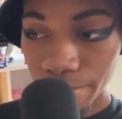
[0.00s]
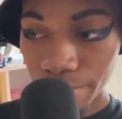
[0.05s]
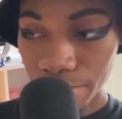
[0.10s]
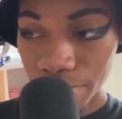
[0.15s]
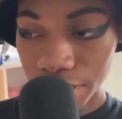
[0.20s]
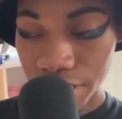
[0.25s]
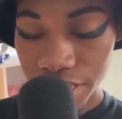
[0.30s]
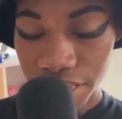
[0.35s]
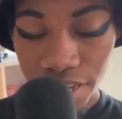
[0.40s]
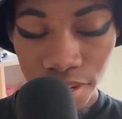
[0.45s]

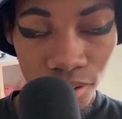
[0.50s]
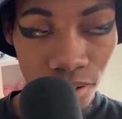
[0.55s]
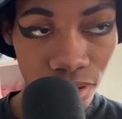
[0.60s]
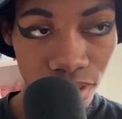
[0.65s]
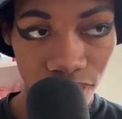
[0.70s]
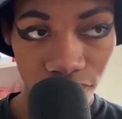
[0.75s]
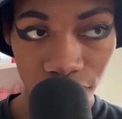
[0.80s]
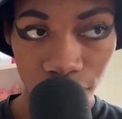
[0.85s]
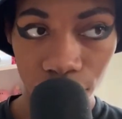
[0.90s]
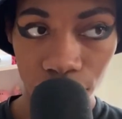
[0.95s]
Years
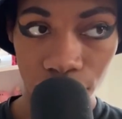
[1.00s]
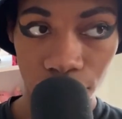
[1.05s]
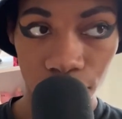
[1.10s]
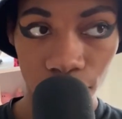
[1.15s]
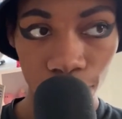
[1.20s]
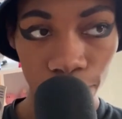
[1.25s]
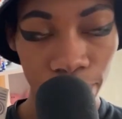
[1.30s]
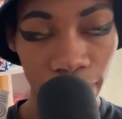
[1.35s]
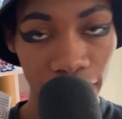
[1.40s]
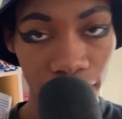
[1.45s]
and years
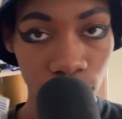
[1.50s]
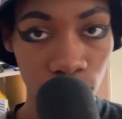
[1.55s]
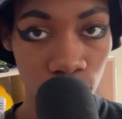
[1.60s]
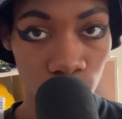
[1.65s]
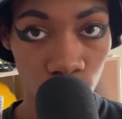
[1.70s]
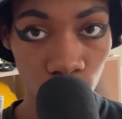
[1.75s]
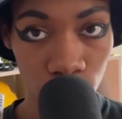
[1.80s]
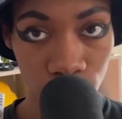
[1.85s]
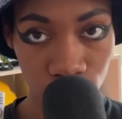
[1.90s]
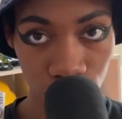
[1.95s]
ago, back
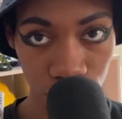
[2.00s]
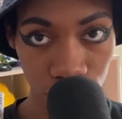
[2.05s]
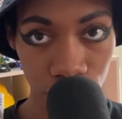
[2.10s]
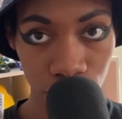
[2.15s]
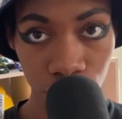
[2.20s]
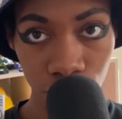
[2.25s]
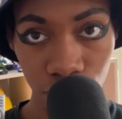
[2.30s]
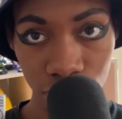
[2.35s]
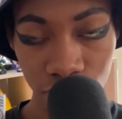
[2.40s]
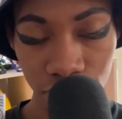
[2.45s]
when
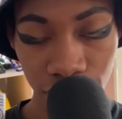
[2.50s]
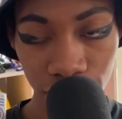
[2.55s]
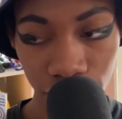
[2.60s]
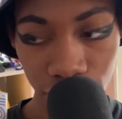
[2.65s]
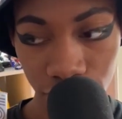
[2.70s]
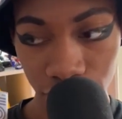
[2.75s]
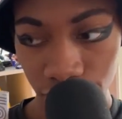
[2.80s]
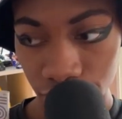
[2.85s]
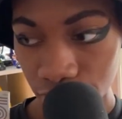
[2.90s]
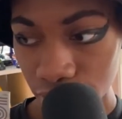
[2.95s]
Wizard was
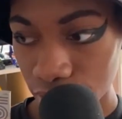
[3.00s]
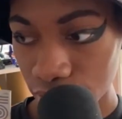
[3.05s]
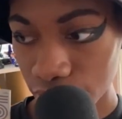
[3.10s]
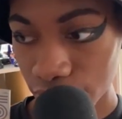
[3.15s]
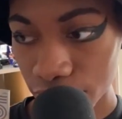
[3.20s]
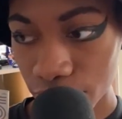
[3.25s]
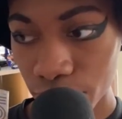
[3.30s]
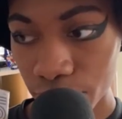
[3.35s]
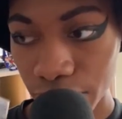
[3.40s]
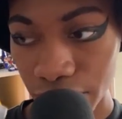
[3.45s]
airing,
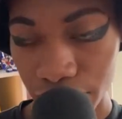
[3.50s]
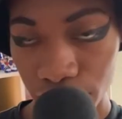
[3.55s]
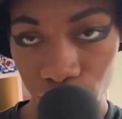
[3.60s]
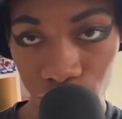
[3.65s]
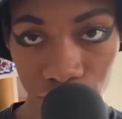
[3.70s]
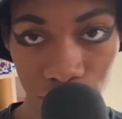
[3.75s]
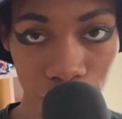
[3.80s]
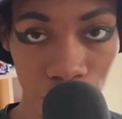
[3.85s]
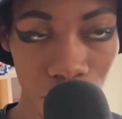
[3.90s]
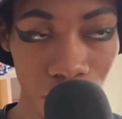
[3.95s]
this was like
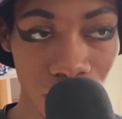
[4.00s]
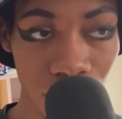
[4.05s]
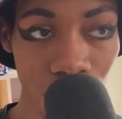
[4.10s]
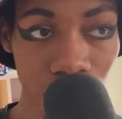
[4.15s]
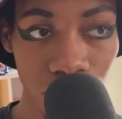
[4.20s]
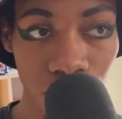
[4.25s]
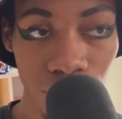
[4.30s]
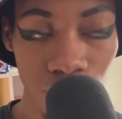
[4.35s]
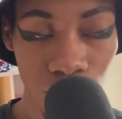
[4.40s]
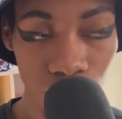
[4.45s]
during the
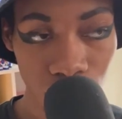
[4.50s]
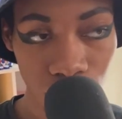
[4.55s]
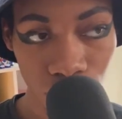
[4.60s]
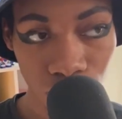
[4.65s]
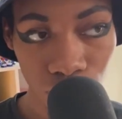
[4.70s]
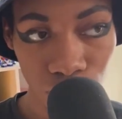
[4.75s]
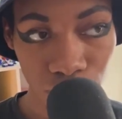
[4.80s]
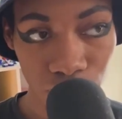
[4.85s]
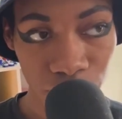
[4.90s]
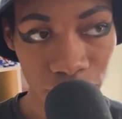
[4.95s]
middle of Wizard,
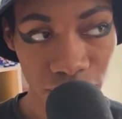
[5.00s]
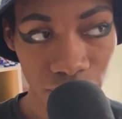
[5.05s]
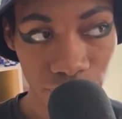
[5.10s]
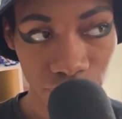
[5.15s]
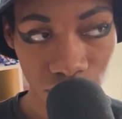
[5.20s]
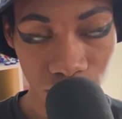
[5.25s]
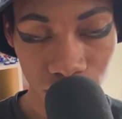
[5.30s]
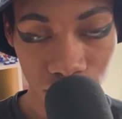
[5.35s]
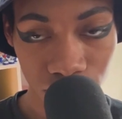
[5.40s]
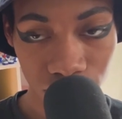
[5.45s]
or maybe
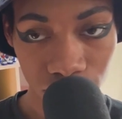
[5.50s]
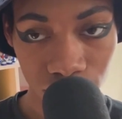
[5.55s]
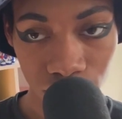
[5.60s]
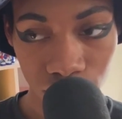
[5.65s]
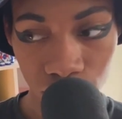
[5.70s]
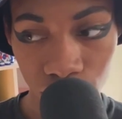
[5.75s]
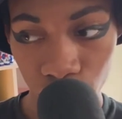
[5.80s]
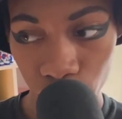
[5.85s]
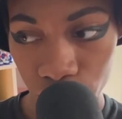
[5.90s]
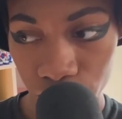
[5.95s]
even
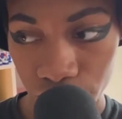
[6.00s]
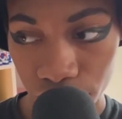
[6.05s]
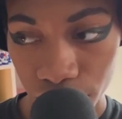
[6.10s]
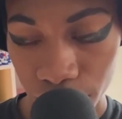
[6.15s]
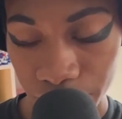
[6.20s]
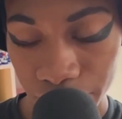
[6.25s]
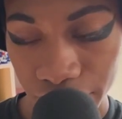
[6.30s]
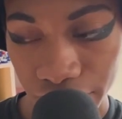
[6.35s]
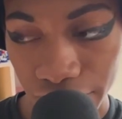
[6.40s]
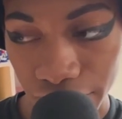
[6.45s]
closer to the
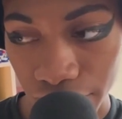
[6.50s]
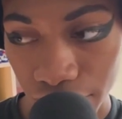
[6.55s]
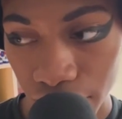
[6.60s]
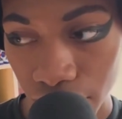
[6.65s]
beginning.